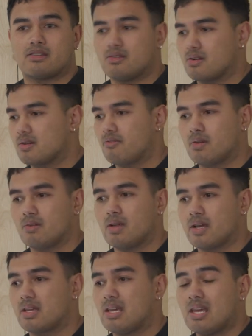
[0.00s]
You're not going to feel
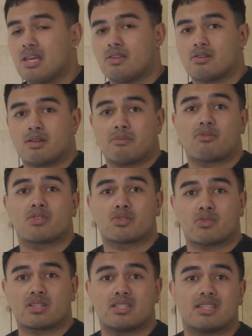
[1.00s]
like you're going to be
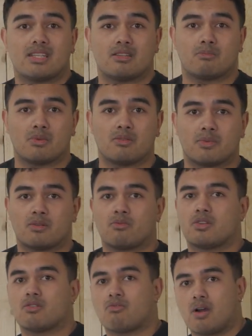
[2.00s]
restricted in your movement
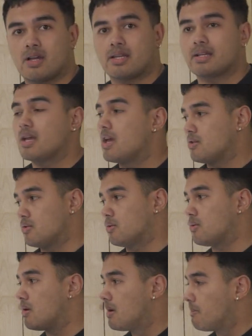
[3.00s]
when you're riding
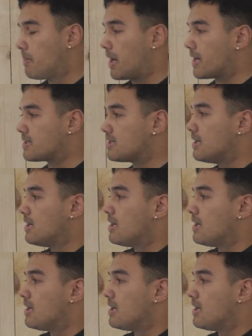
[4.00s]
your bikes.